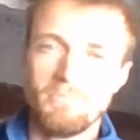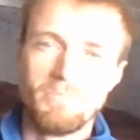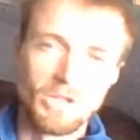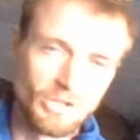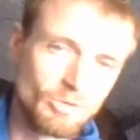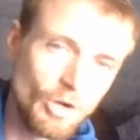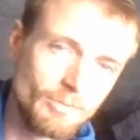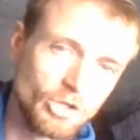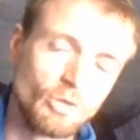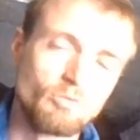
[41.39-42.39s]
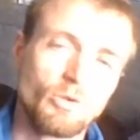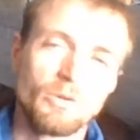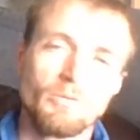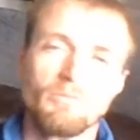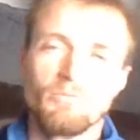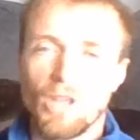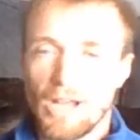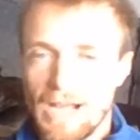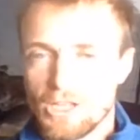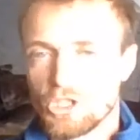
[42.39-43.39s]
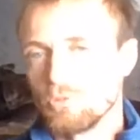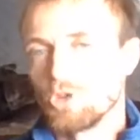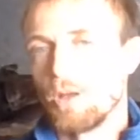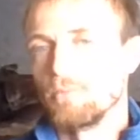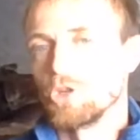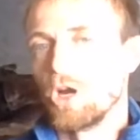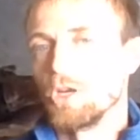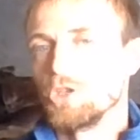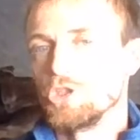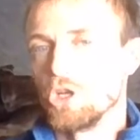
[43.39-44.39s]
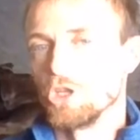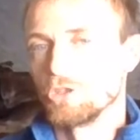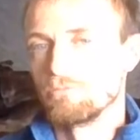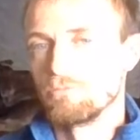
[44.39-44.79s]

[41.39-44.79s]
But sometimes I don't do it like that, sometimes I just